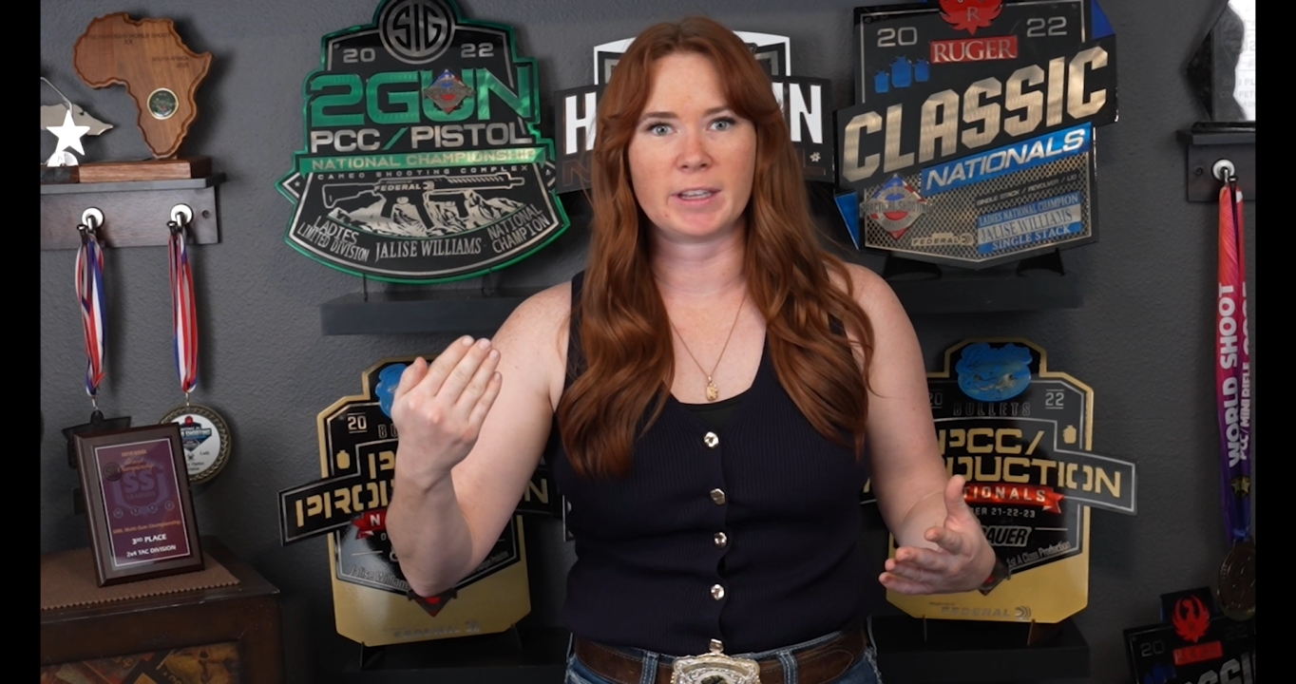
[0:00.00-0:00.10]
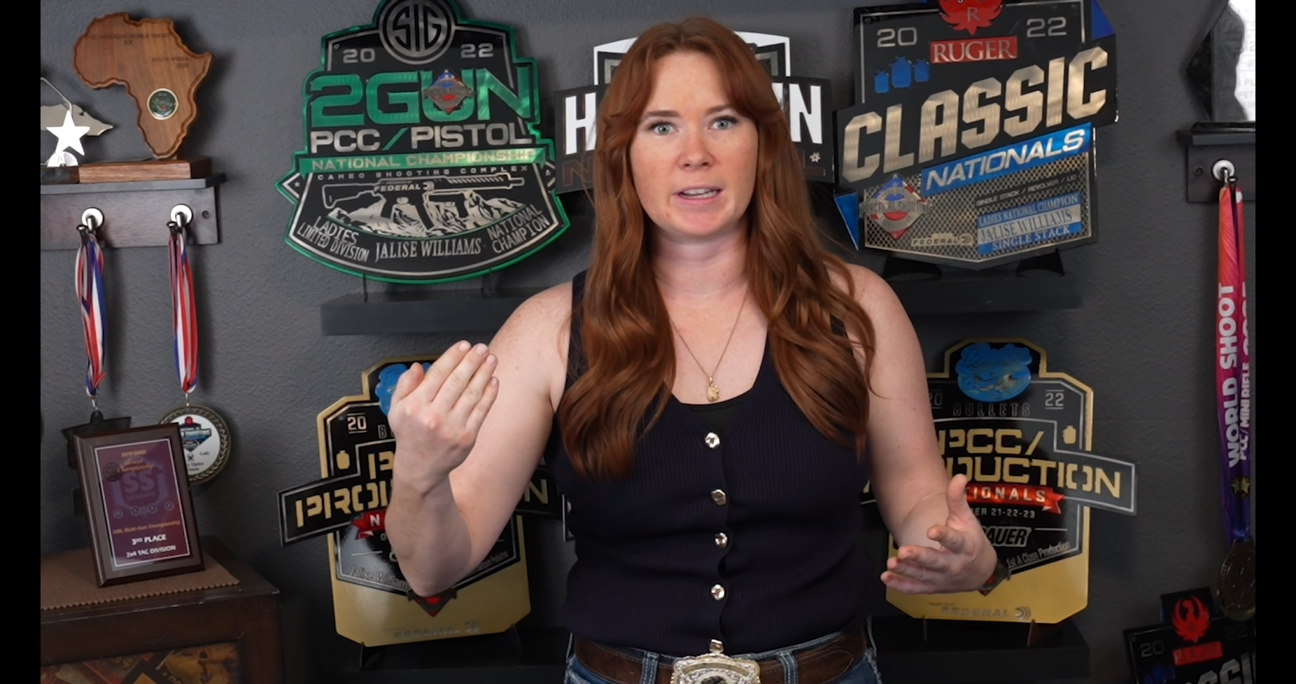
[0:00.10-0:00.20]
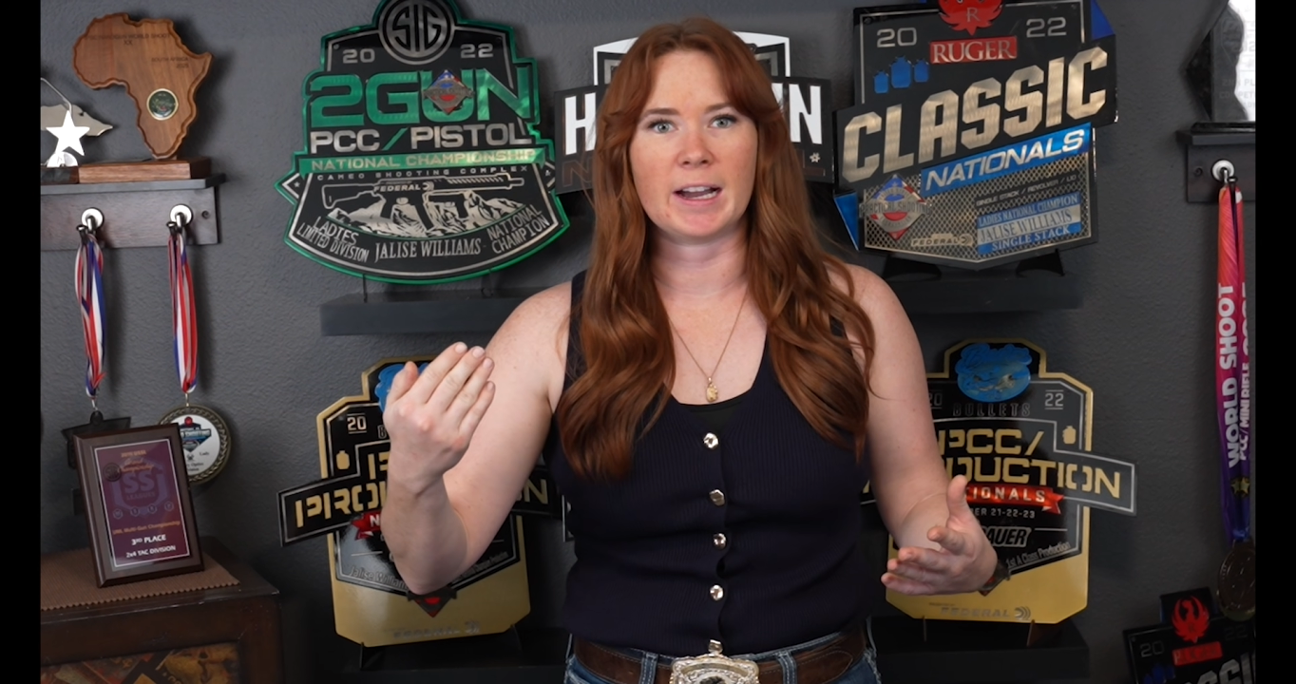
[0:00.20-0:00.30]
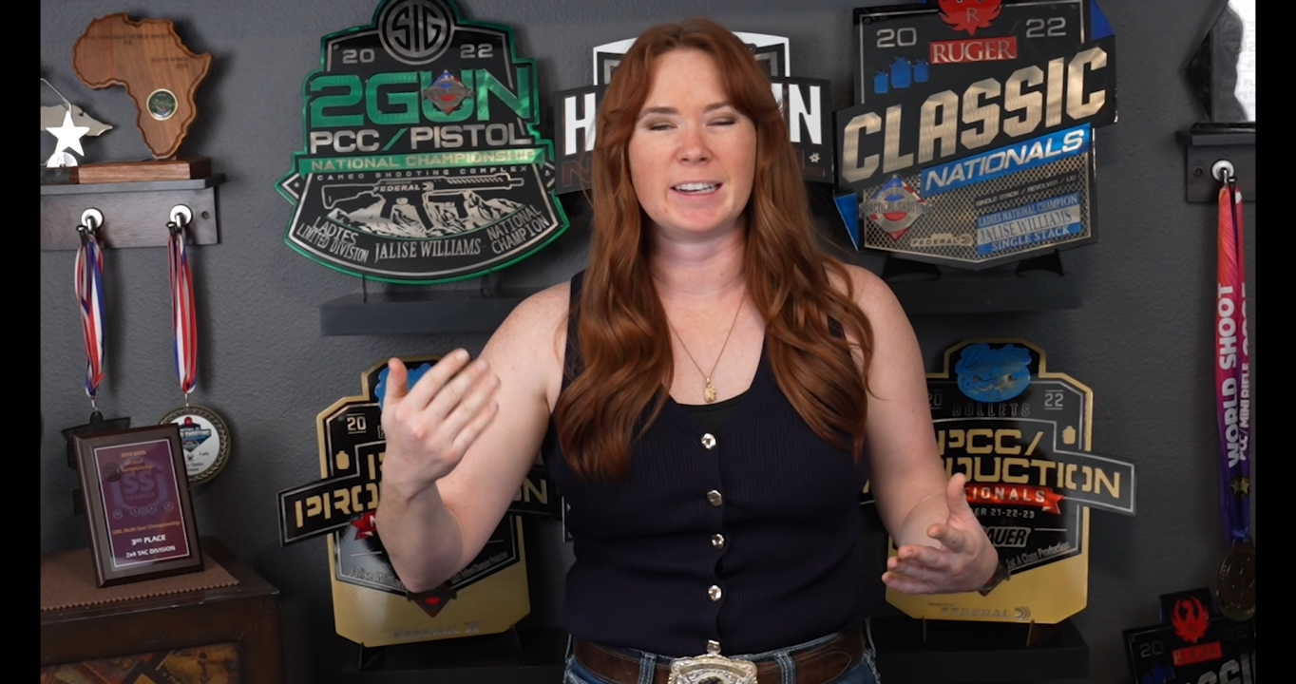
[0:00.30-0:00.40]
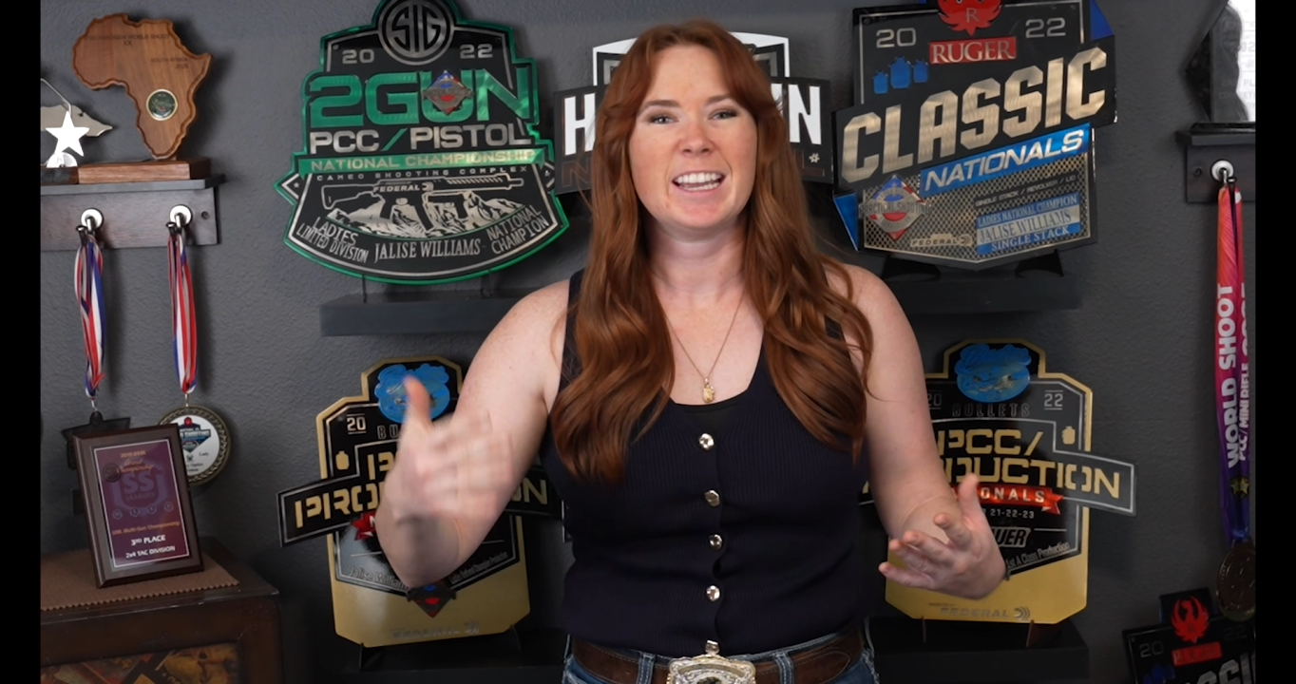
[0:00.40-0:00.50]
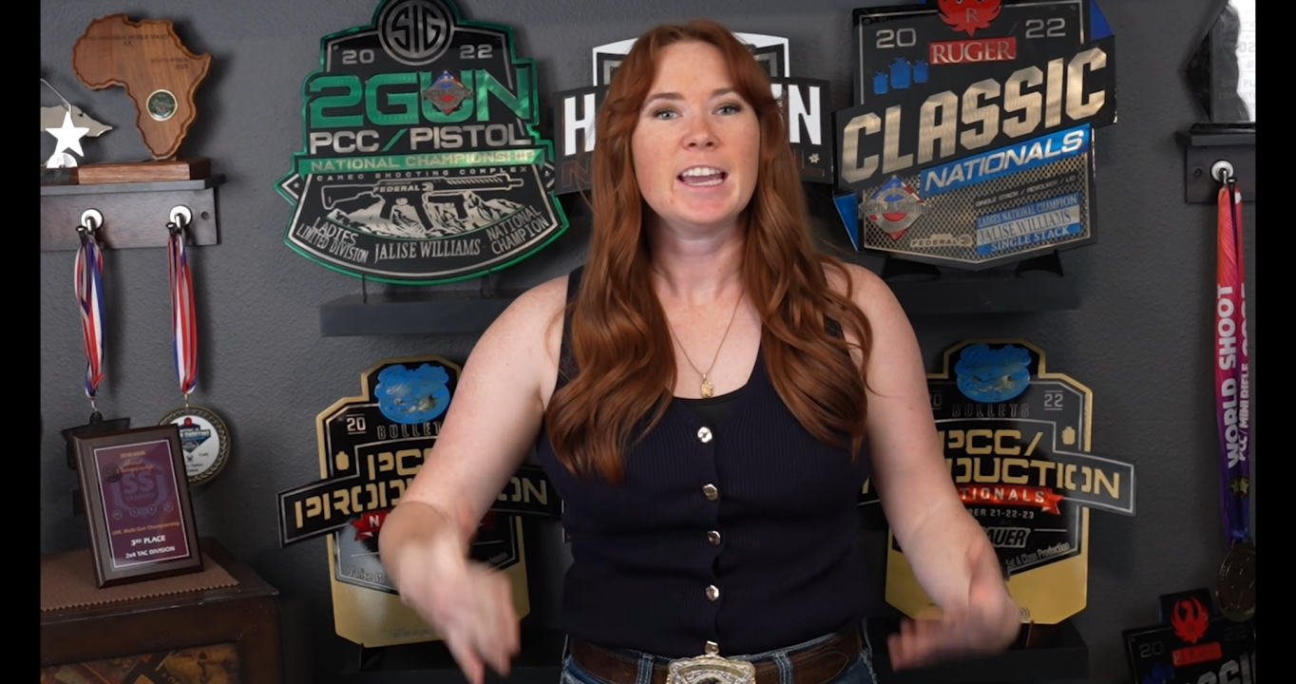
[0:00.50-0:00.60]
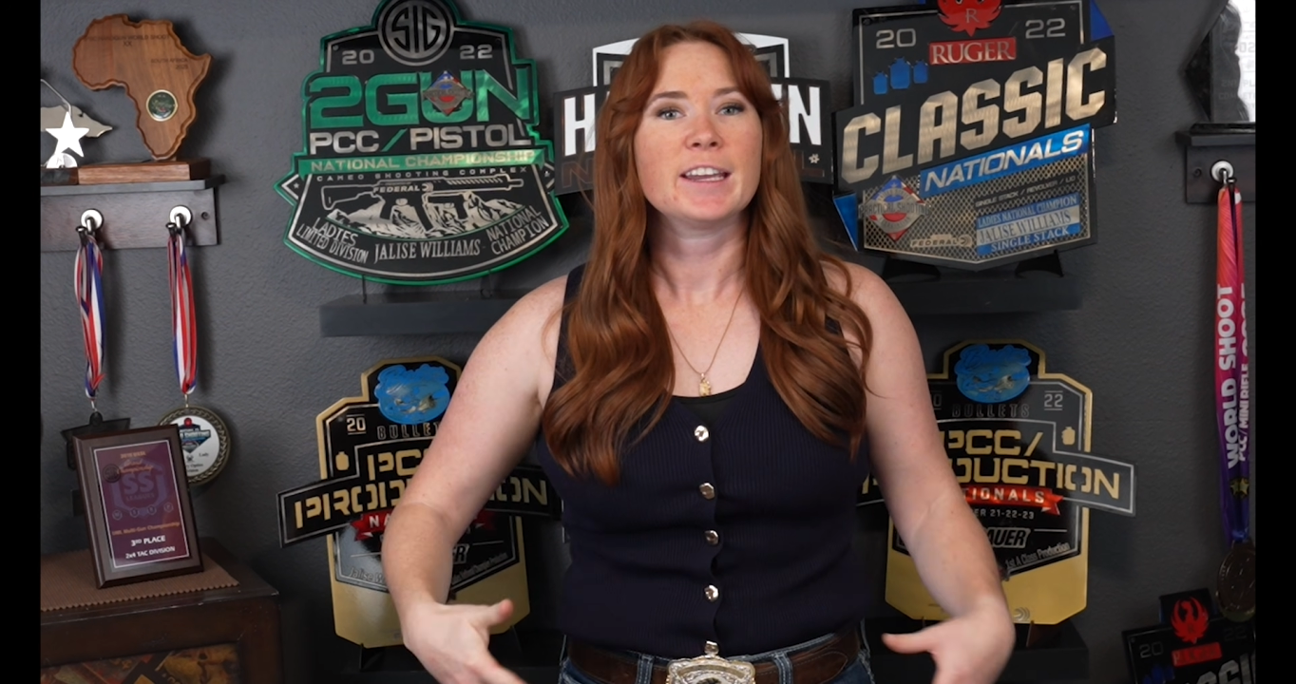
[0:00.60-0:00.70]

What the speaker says: the gun.